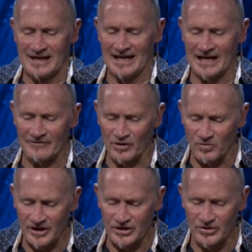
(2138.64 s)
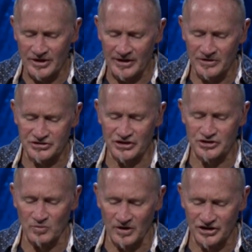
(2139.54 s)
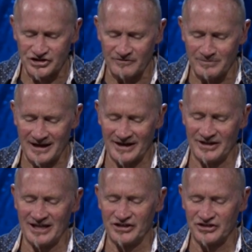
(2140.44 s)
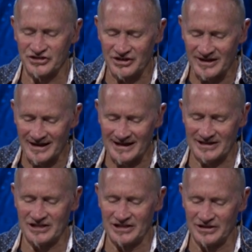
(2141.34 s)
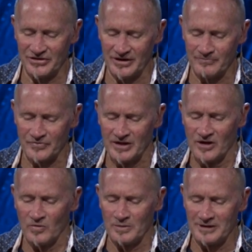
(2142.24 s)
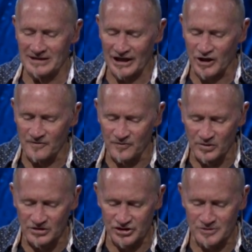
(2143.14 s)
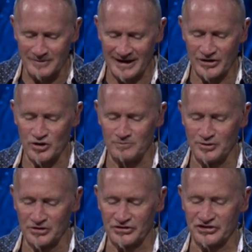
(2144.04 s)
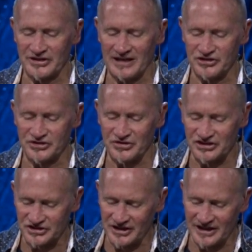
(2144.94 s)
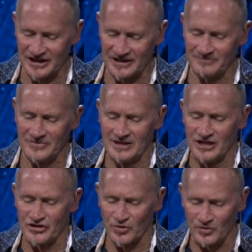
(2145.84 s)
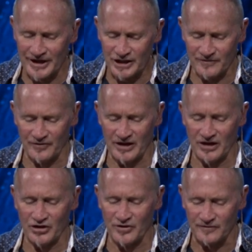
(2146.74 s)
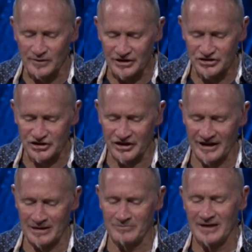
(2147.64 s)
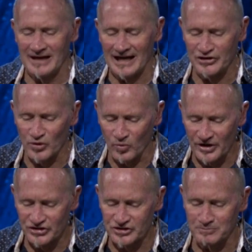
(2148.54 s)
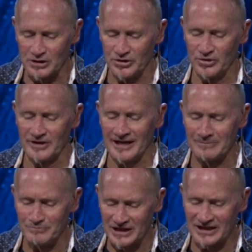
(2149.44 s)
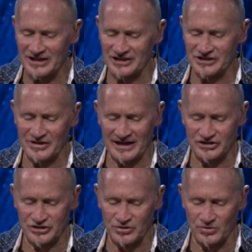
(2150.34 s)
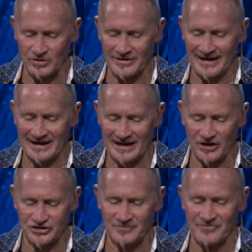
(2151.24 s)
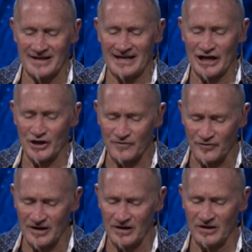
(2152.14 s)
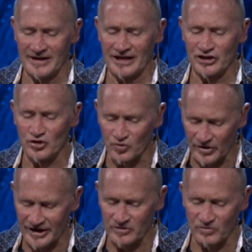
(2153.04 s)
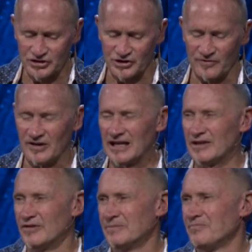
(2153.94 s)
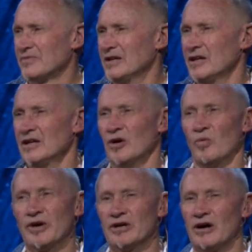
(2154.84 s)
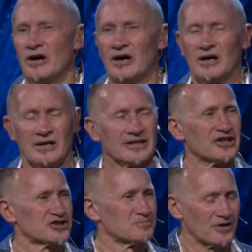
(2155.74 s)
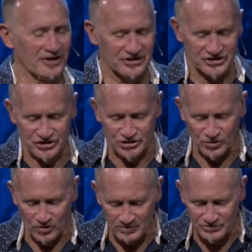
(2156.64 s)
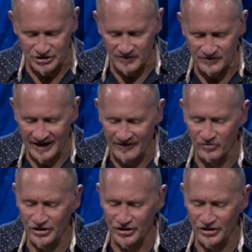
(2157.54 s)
And everyone who hears these words of mine and does not heed them would be like a foolish man who built his house in the sand. The rain fell, the floods came, and the winds blew and beat against that house, and it fell, and great was the fall of it. We all experience storms of life.